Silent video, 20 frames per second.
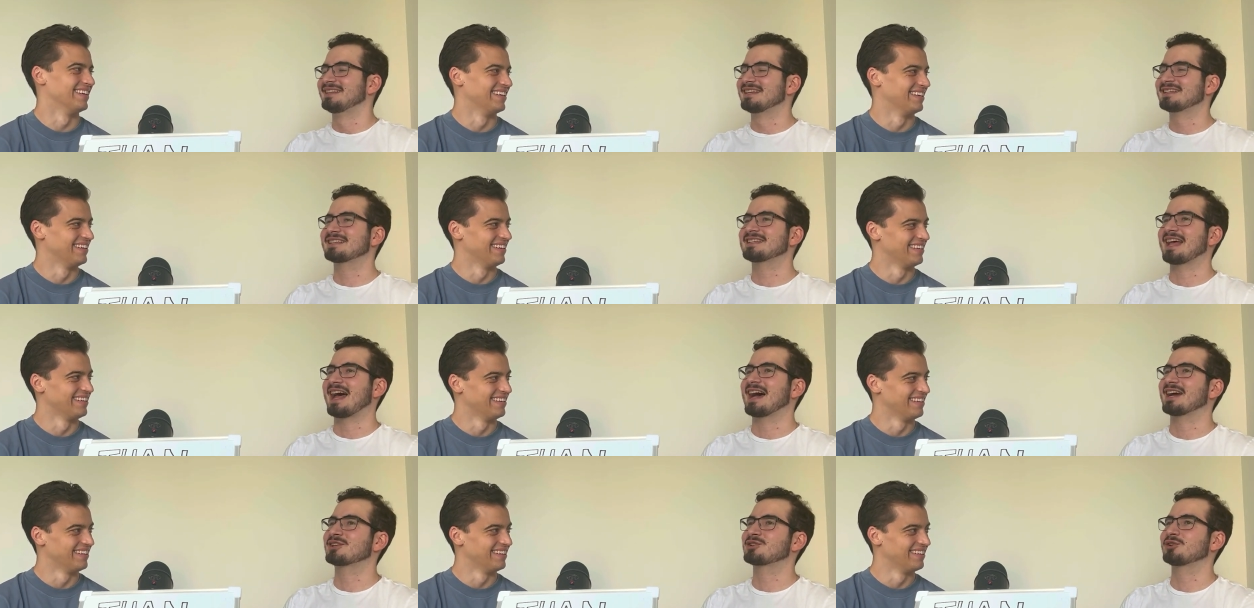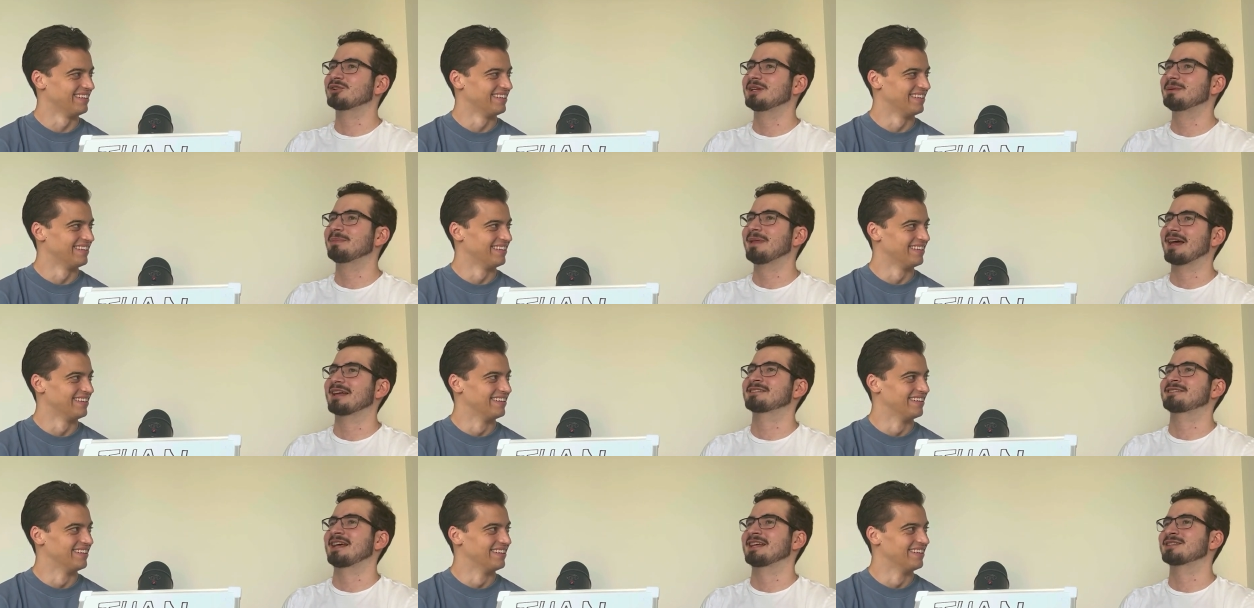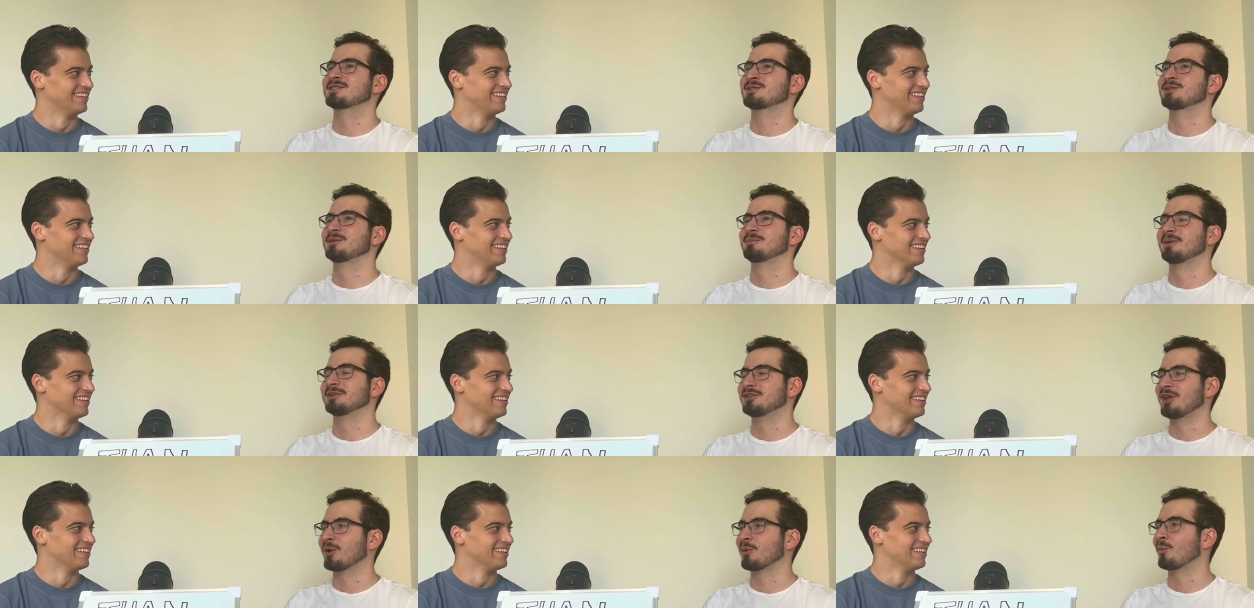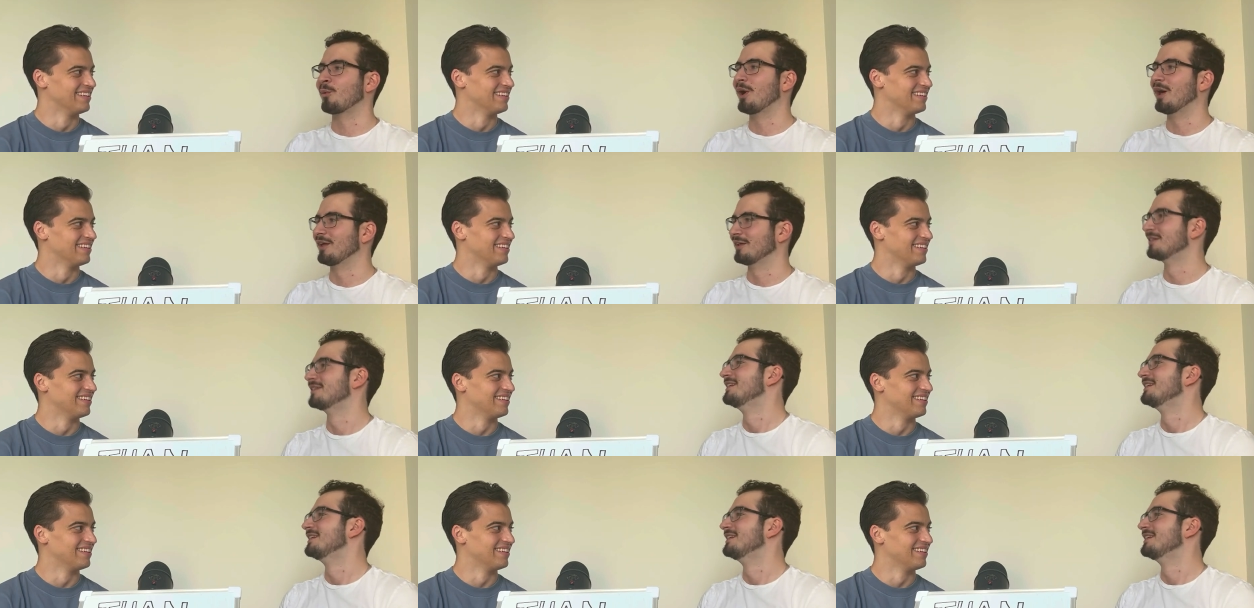Speaker 1: this is actually Black Zetsu, but done well.